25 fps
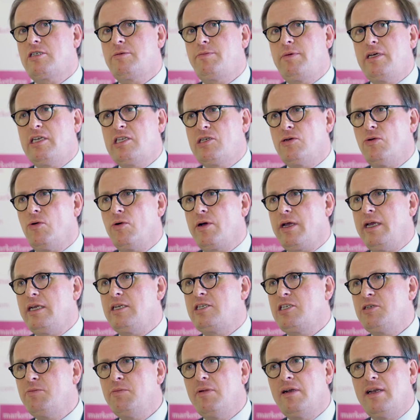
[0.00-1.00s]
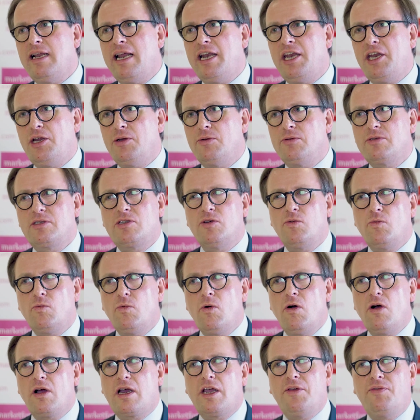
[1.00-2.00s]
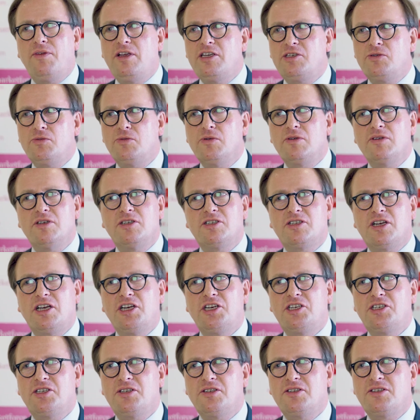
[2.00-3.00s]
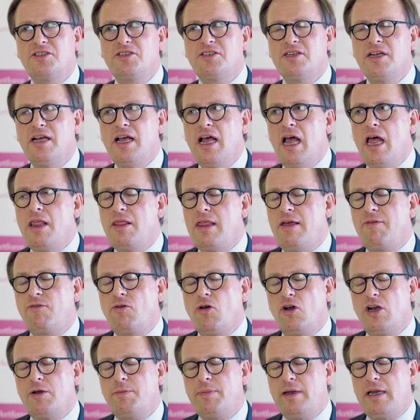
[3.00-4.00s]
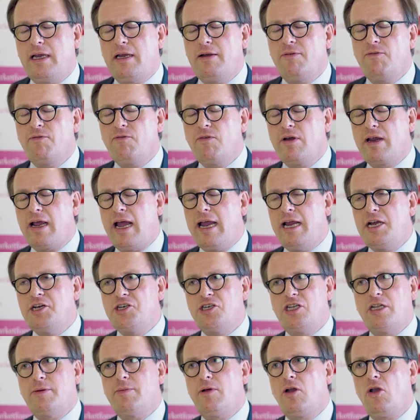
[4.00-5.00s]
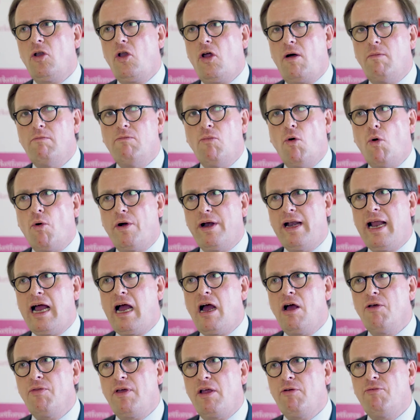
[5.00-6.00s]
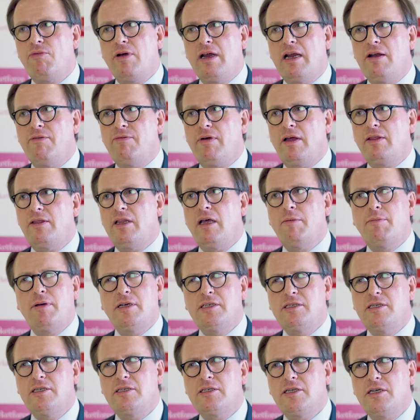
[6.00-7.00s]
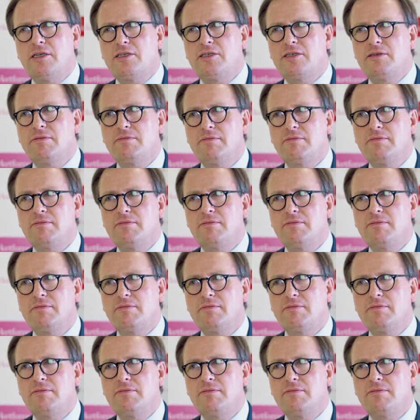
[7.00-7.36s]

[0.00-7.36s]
to be talking to millennials that work in these organizations. They've got to be engaging them a lot more in how they reinvent their businesses.